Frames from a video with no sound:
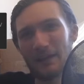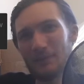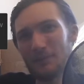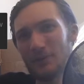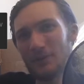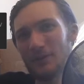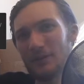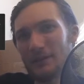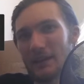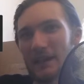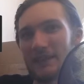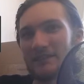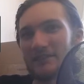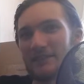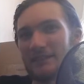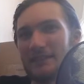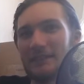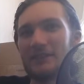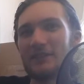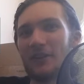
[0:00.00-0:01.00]
an SD
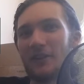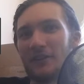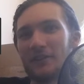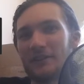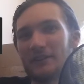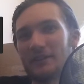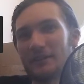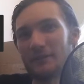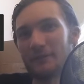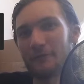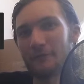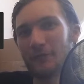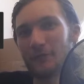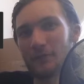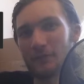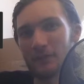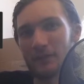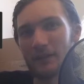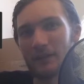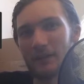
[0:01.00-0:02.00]
card in the phone,
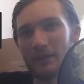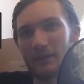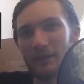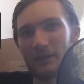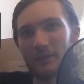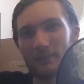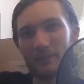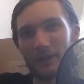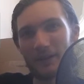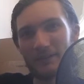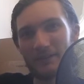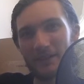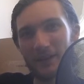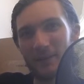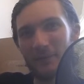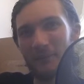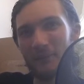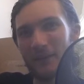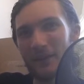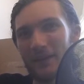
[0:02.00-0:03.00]
but
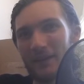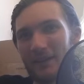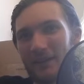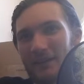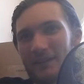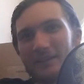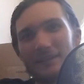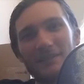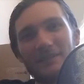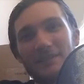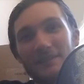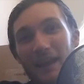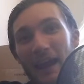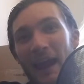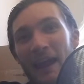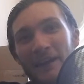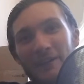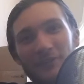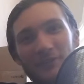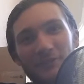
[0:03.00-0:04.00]
this is
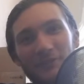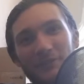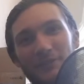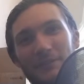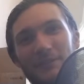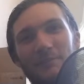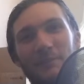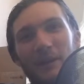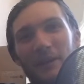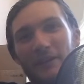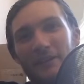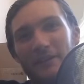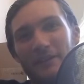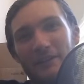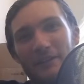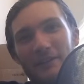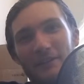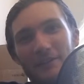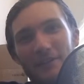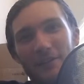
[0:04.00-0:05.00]
actually my
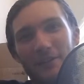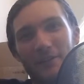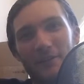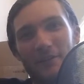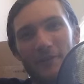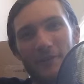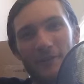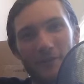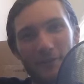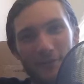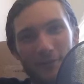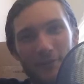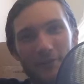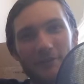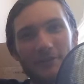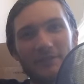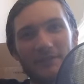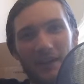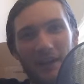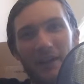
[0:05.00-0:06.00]
third
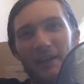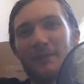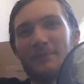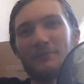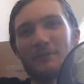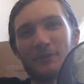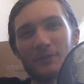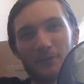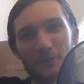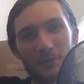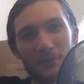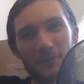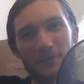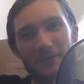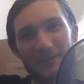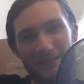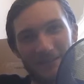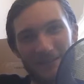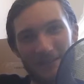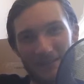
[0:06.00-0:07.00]
time recording
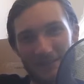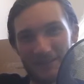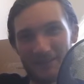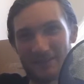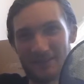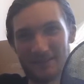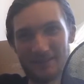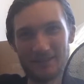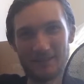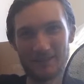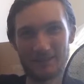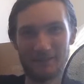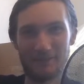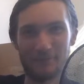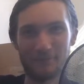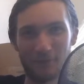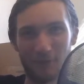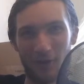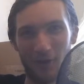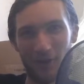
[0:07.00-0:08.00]
this
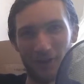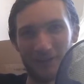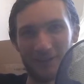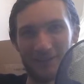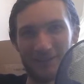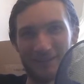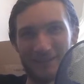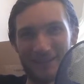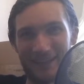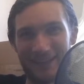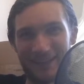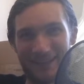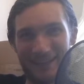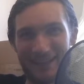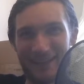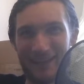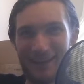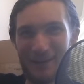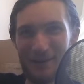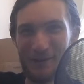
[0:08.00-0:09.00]
vlog.
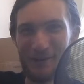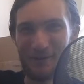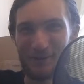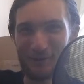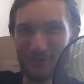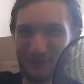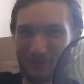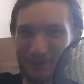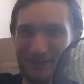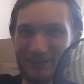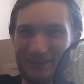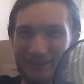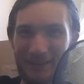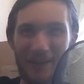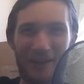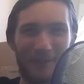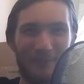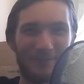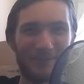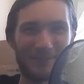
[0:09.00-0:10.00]
3
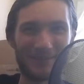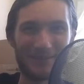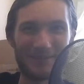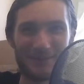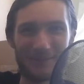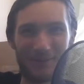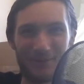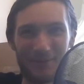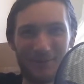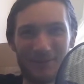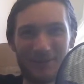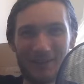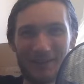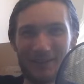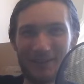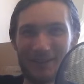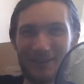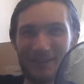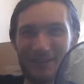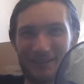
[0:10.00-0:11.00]
times, so,
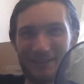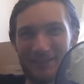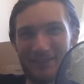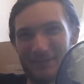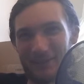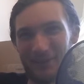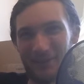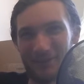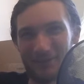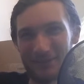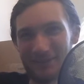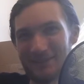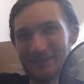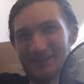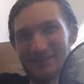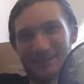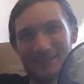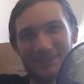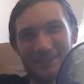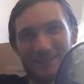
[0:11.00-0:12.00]
you know,
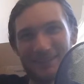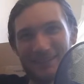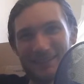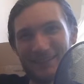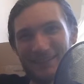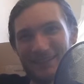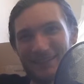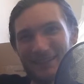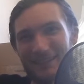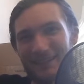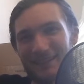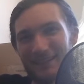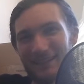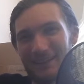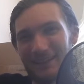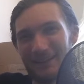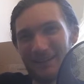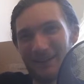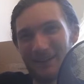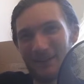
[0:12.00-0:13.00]
it's...
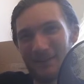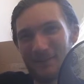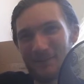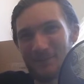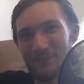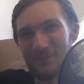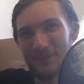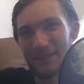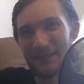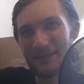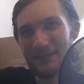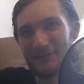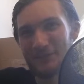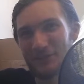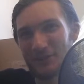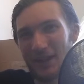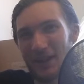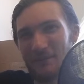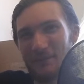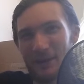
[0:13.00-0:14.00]
each time
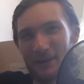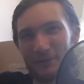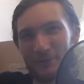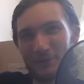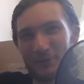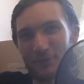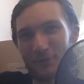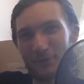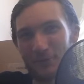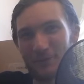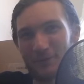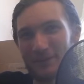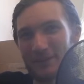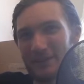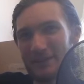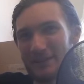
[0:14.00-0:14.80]
I recorded it,